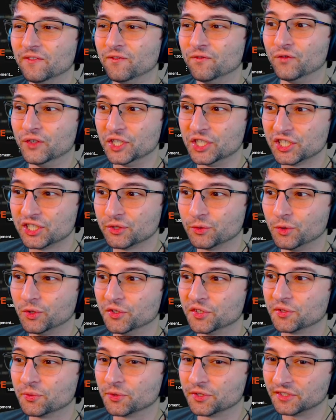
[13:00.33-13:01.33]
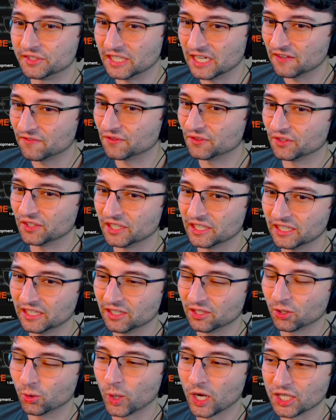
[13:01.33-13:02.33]
visuals were
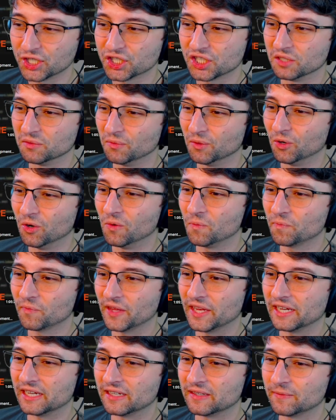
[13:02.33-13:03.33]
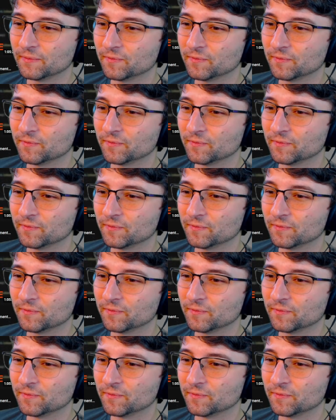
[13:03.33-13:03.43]
definitely questionable. Like